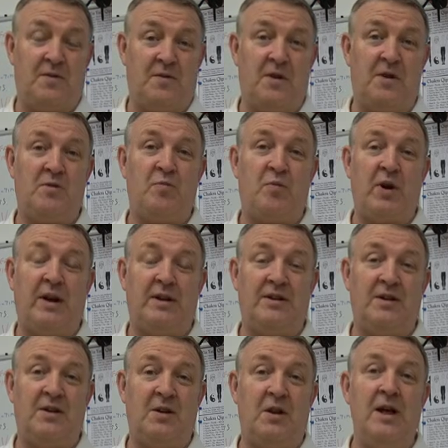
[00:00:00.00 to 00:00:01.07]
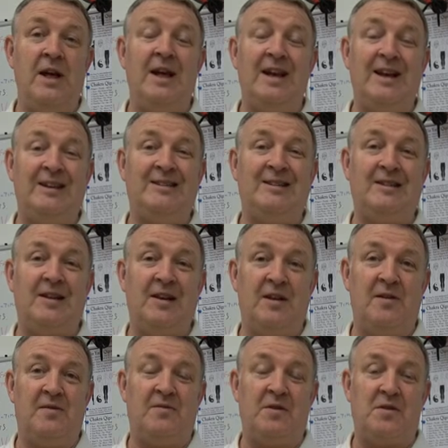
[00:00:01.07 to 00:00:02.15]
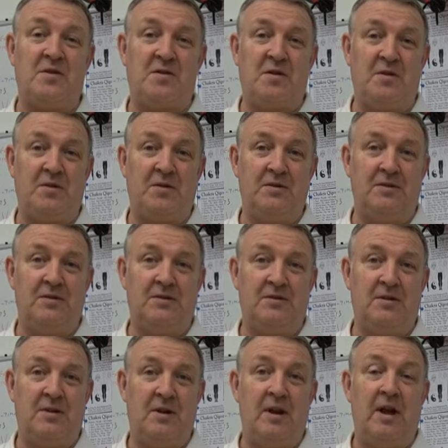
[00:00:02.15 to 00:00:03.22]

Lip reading: It's practical, easy to learn for the students.